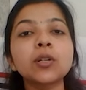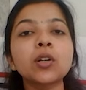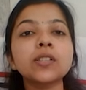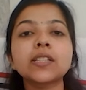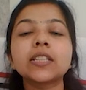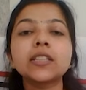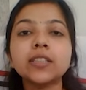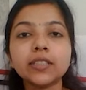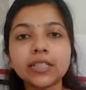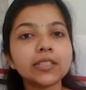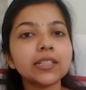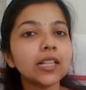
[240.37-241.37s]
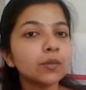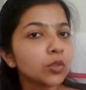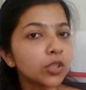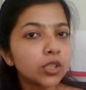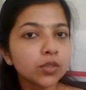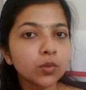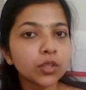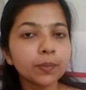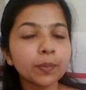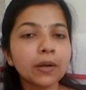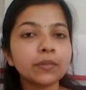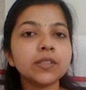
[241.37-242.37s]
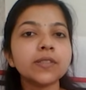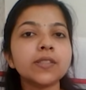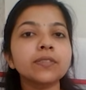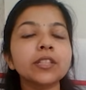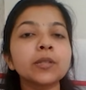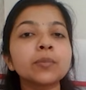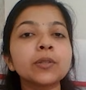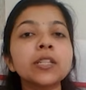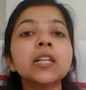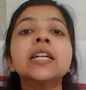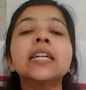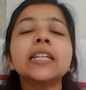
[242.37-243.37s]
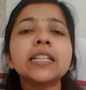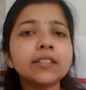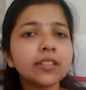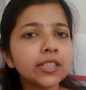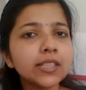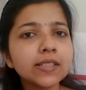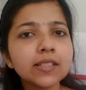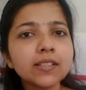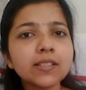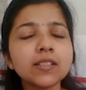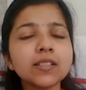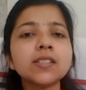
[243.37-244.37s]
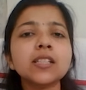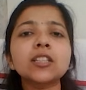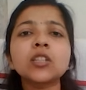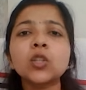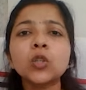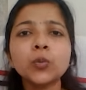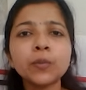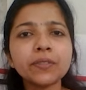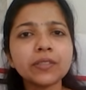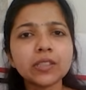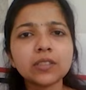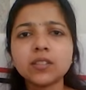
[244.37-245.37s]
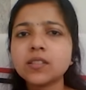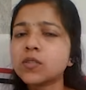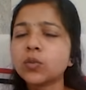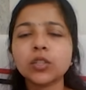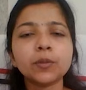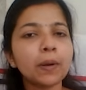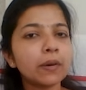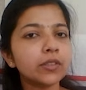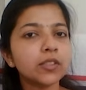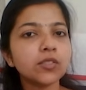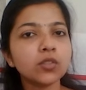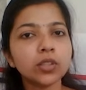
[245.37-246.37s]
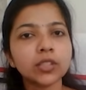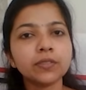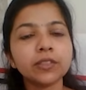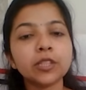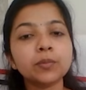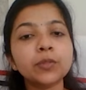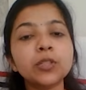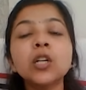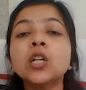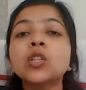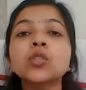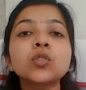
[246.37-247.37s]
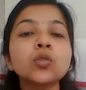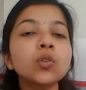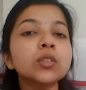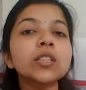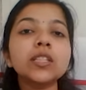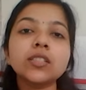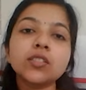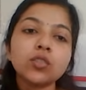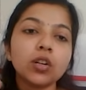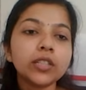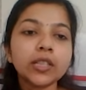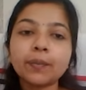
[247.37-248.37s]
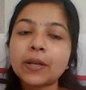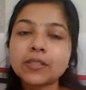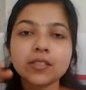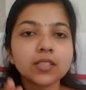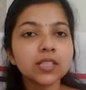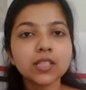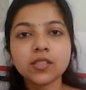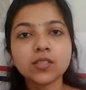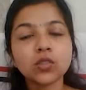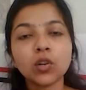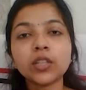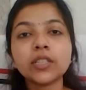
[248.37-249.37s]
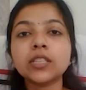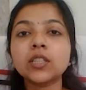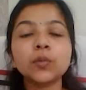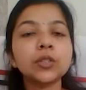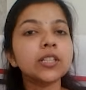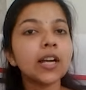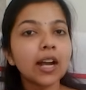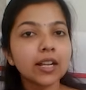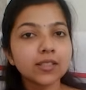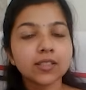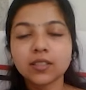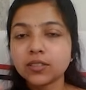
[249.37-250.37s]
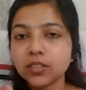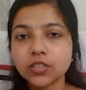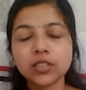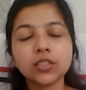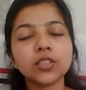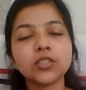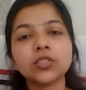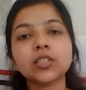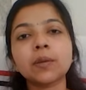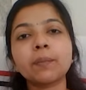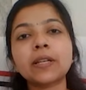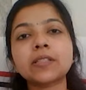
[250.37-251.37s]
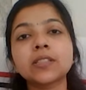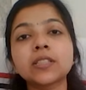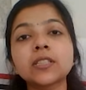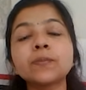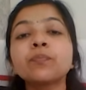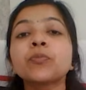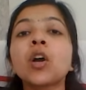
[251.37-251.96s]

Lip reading: because in the daytime only solar power is available. In rainy seasons, in gloomy weathers, solar power is not available. So the installed capacity is not equal as the generation capacity.